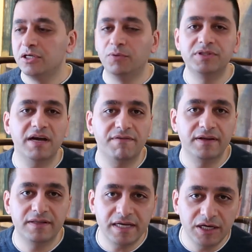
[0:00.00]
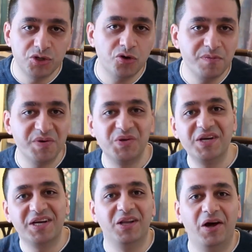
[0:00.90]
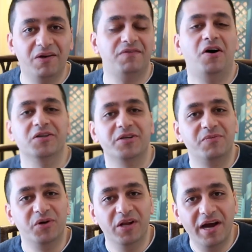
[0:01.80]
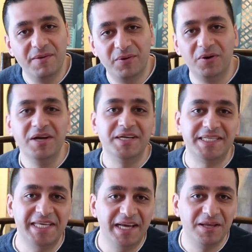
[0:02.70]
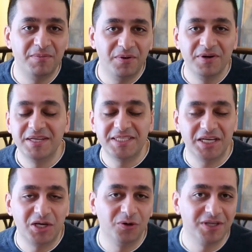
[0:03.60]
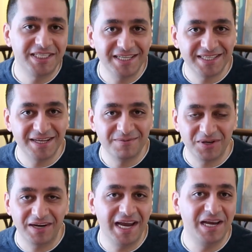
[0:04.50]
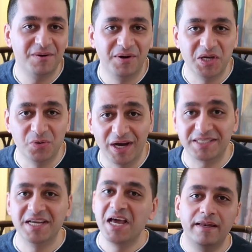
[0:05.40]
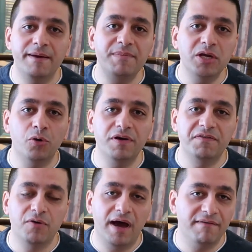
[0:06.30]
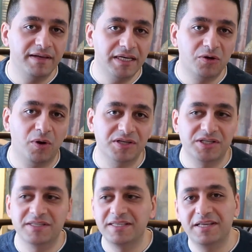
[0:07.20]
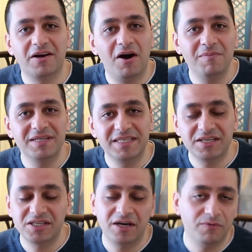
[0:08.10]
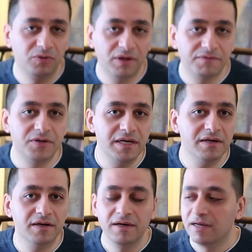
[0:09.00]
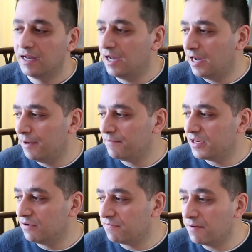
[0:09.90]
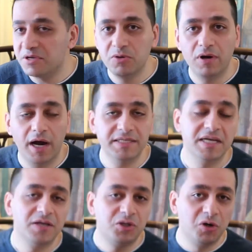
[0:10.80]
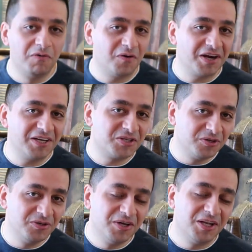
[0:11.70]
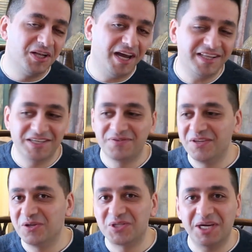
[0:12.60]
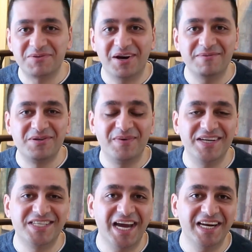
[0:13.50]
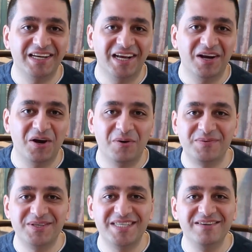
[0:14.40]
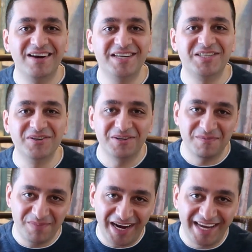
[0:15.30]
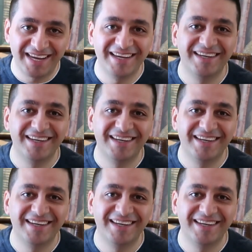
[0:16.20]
you will definitely enjoy building a lot of awesome, reliable, scalable, secure systems on AWS. Let me know if you have any questions in the comment section. I would love to hear from you guys. Don't forget to like this video, subscribe to my channel, and I hope to see you guys soon. Bye.